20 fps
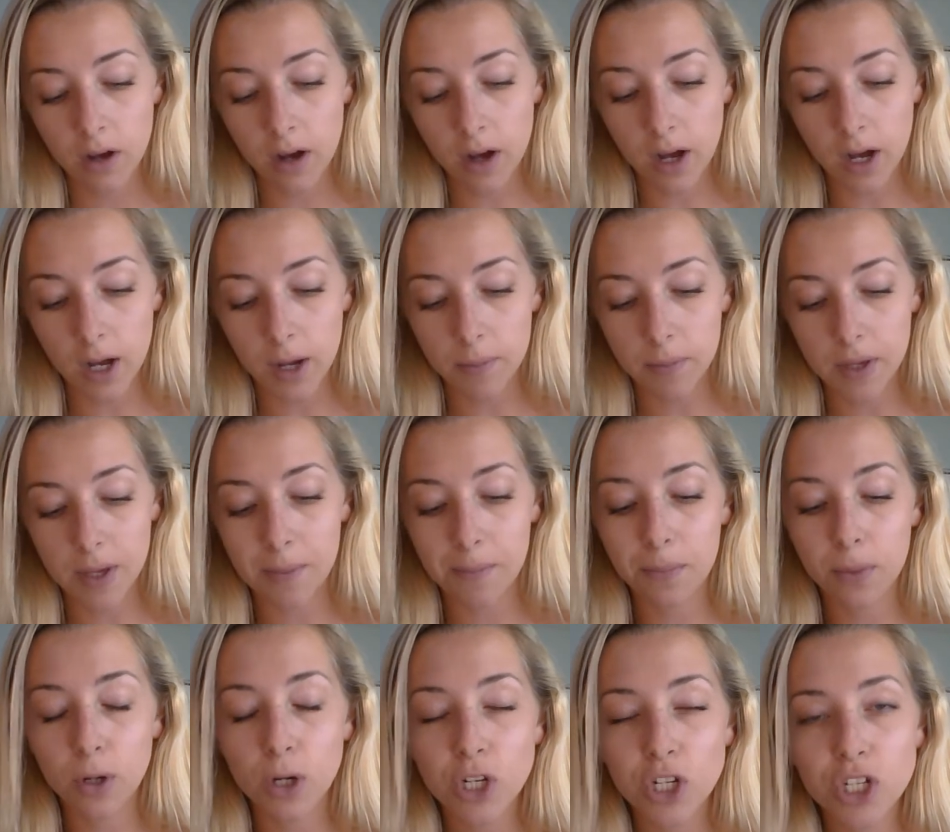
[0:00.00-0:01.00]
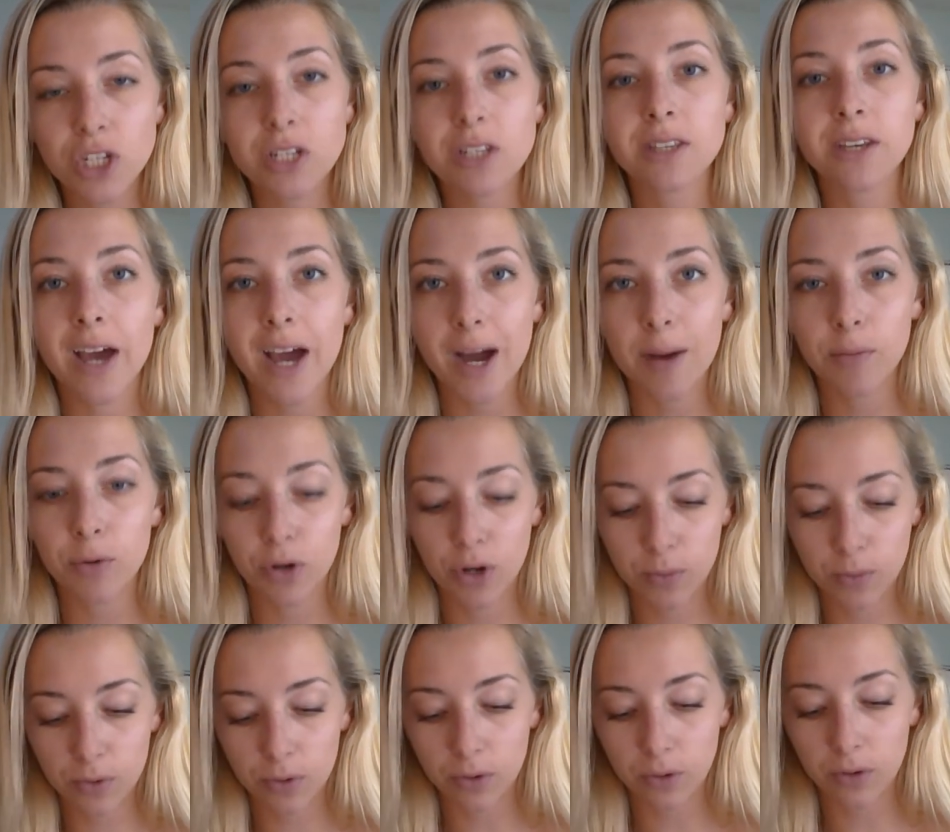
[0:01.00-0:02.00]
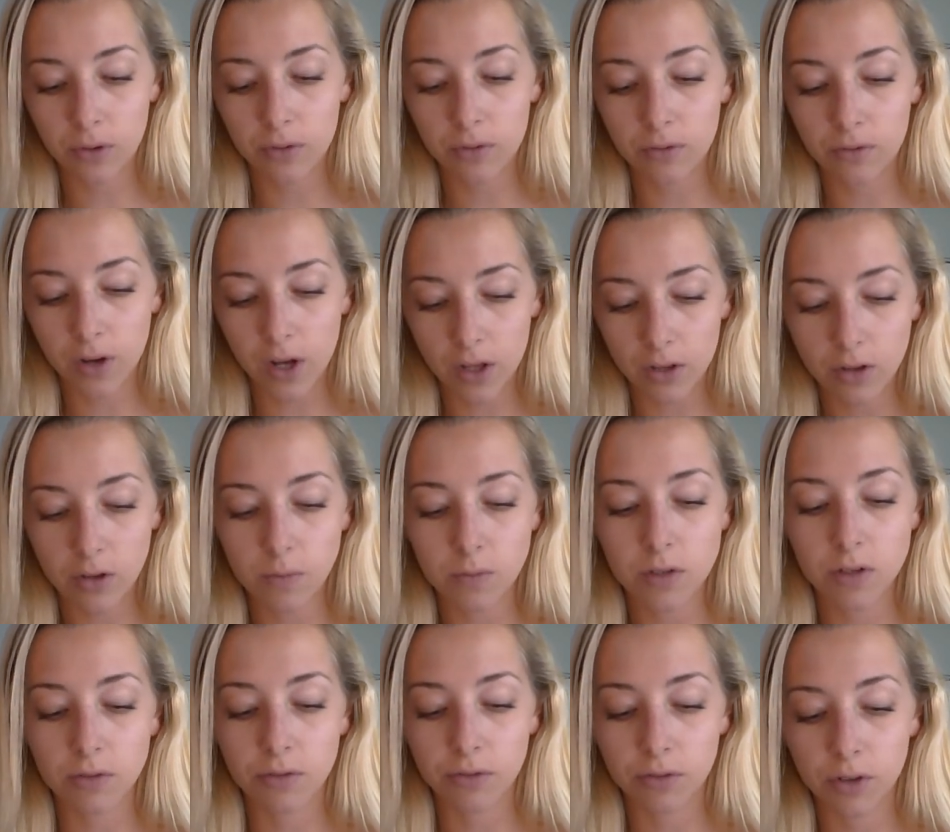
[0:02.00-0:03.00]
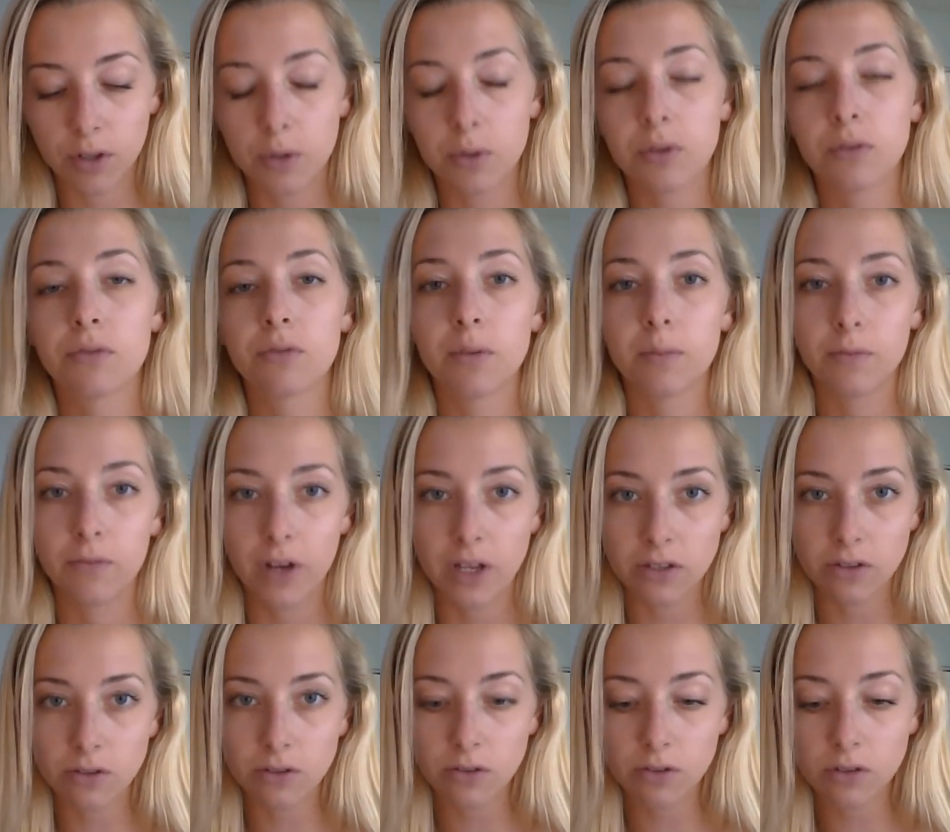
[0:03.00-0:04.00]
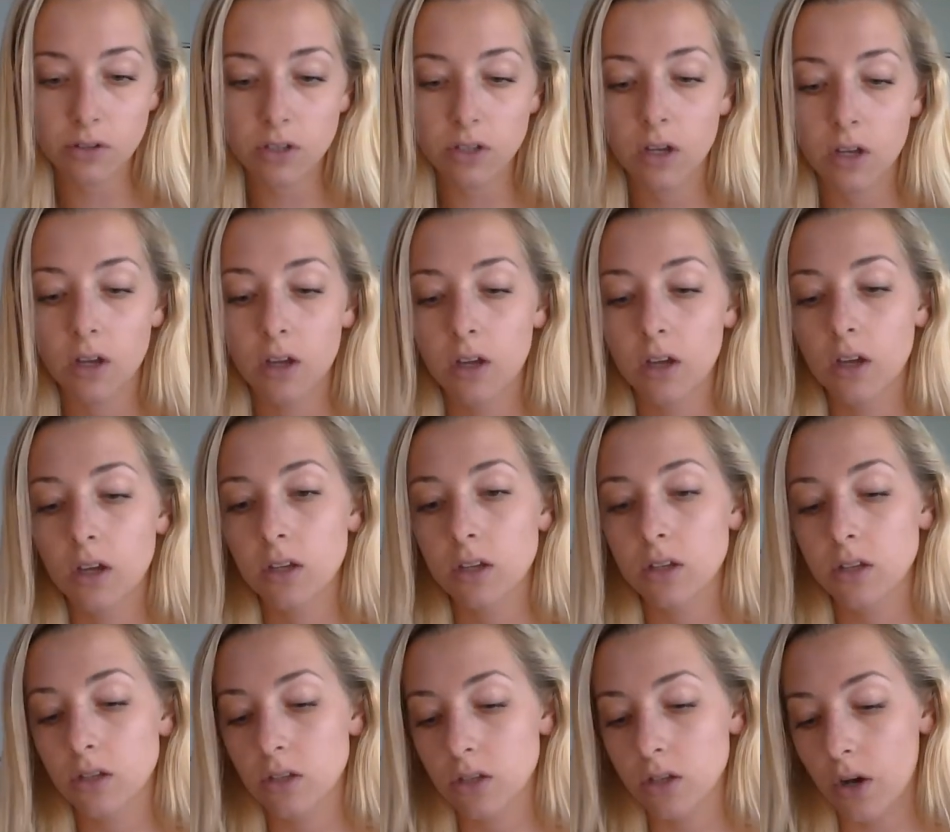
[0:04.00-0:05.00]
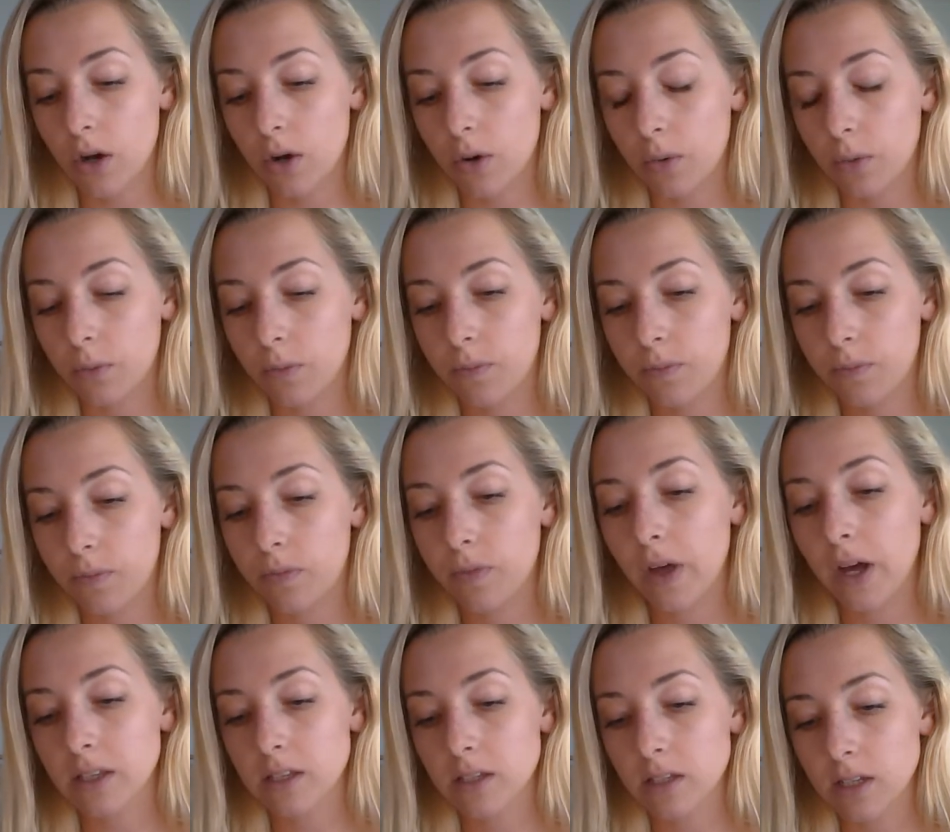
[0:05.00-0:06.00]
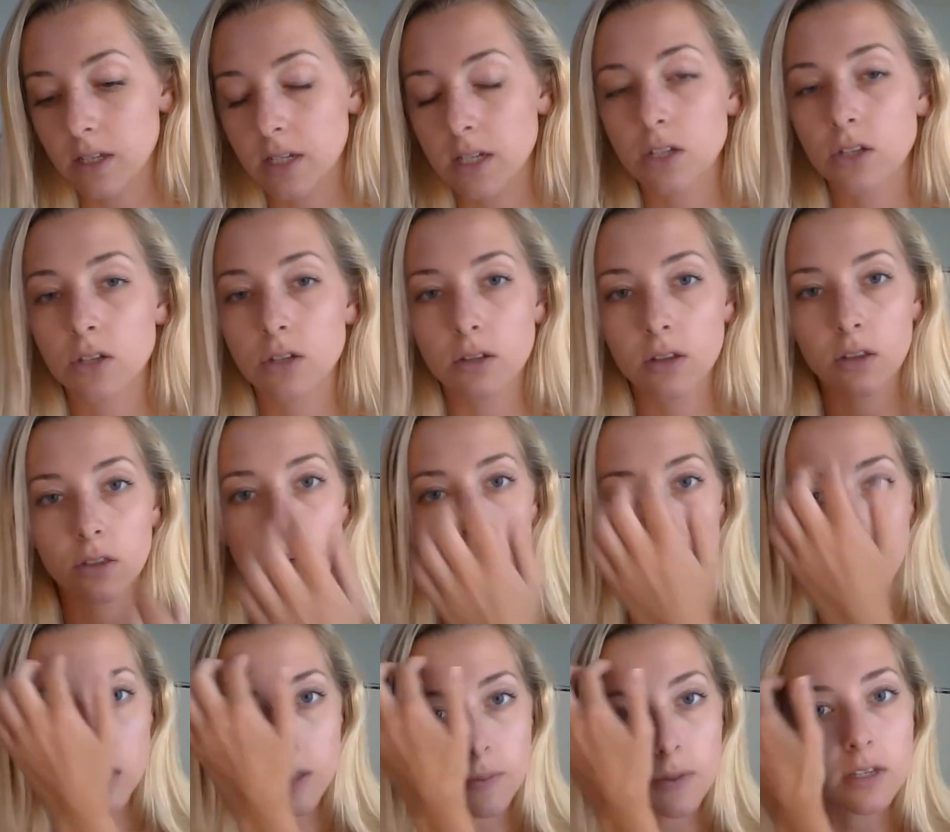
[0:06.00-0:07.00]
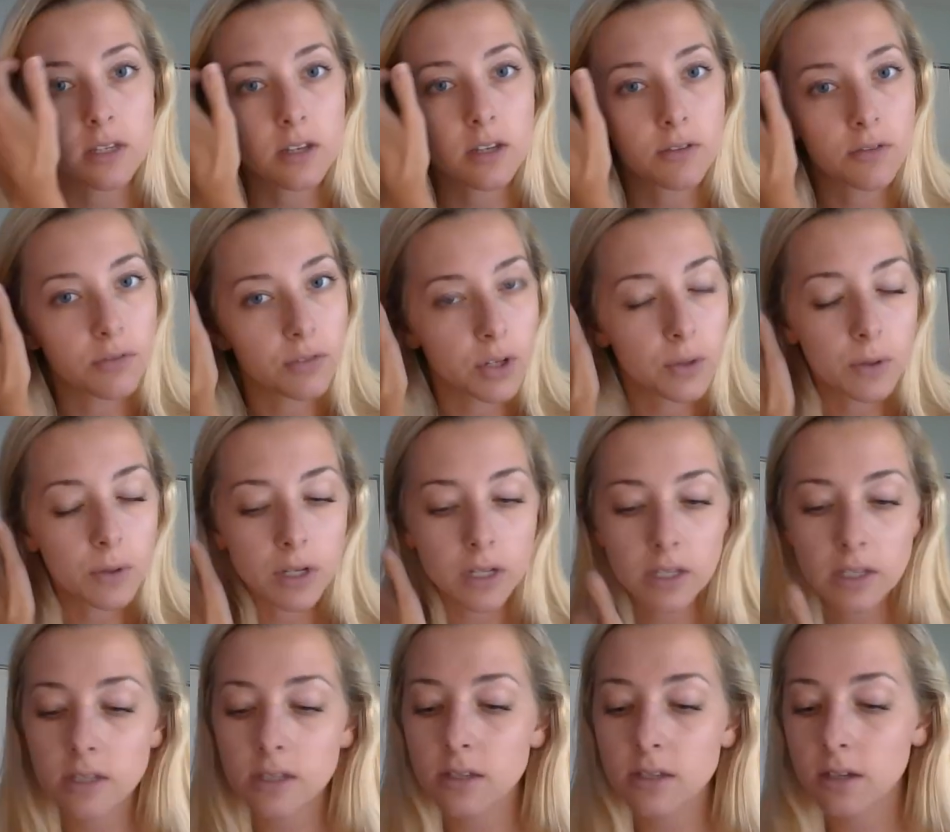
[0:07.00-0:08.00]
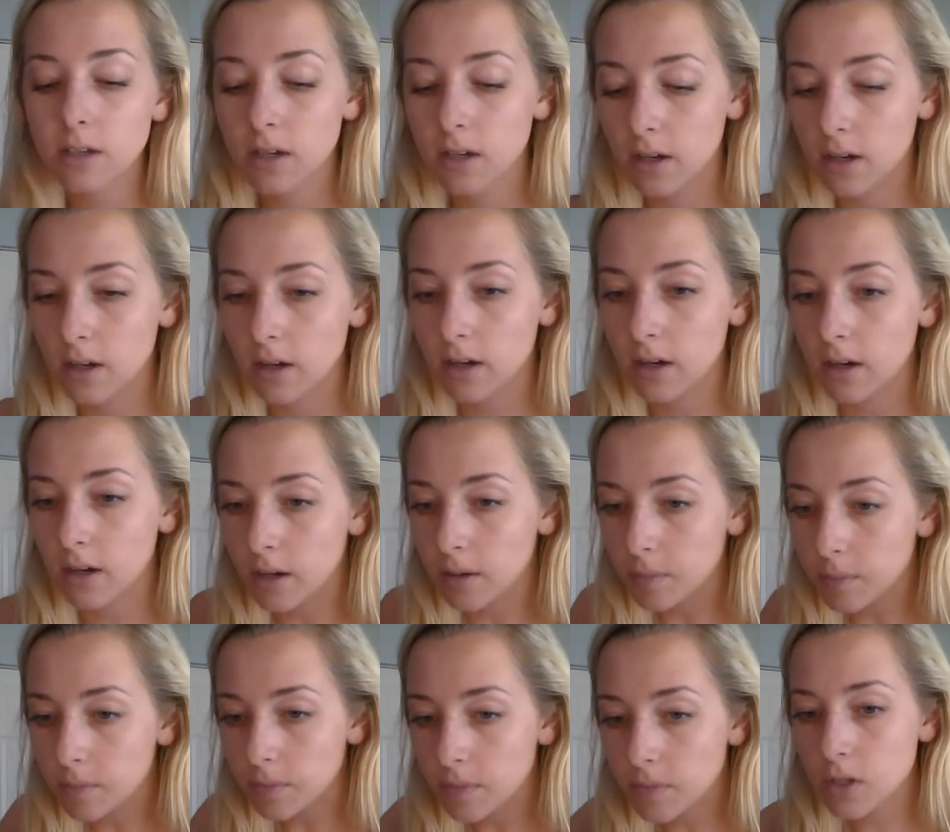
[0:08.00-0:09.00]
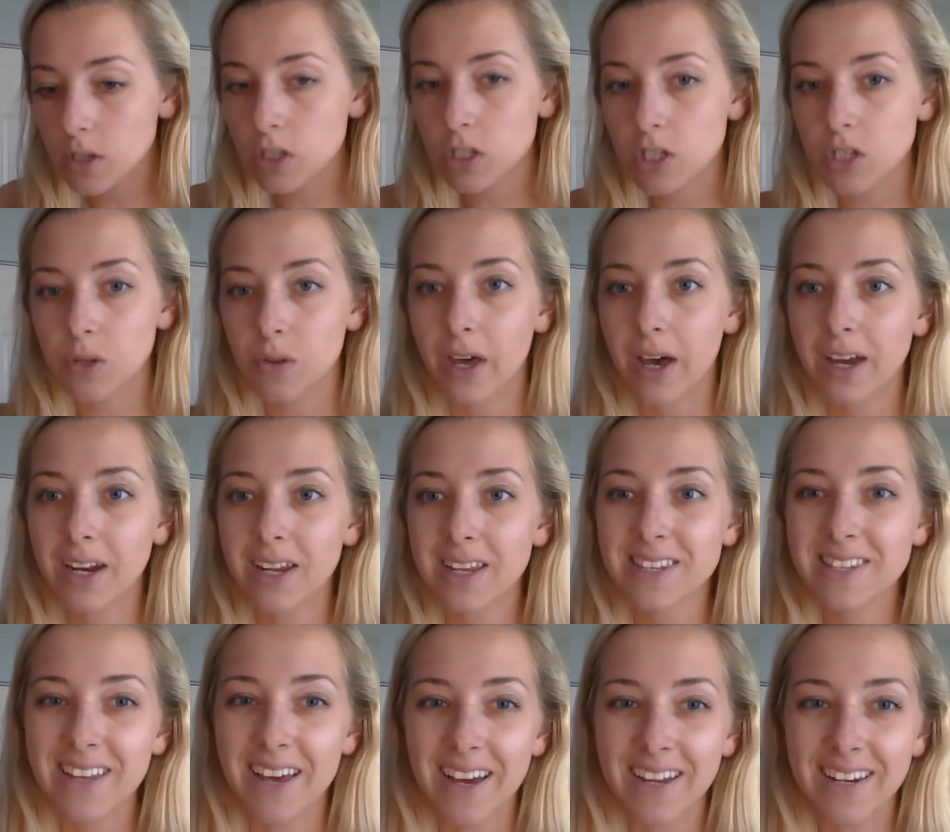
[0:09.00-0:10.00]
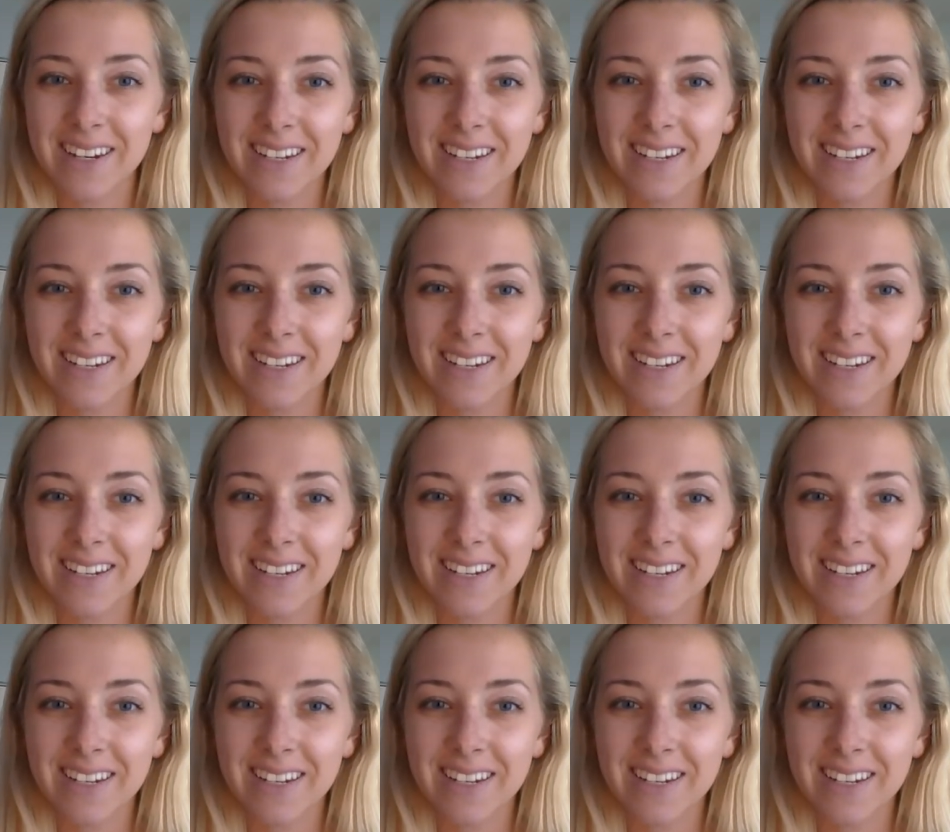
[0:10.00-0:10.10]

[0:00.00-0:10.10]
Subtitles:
It pushes abnormal volumes of fluid from vessels. So that's leading to the third spacing fluids. So that is that.